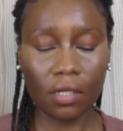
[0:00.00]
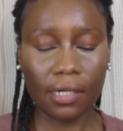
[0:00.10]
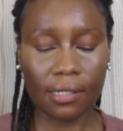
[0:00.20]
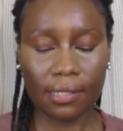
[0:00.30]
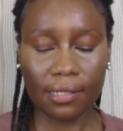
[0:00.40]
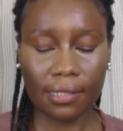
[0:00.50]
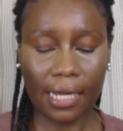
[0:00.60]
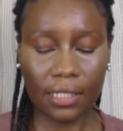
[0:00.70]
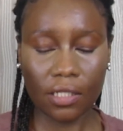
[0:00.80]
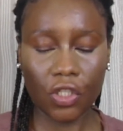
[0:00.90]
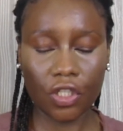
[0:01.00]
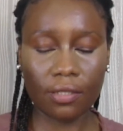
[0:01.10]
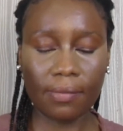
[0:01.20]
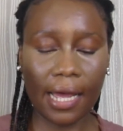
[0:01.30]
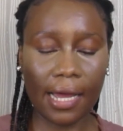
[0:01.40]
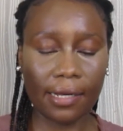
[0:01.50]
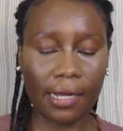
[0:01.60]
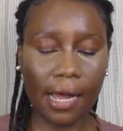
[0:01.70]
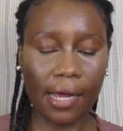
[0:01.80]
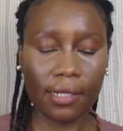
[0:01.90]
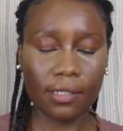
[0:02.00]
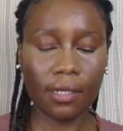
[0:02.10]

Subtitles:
going to set just my under eyes,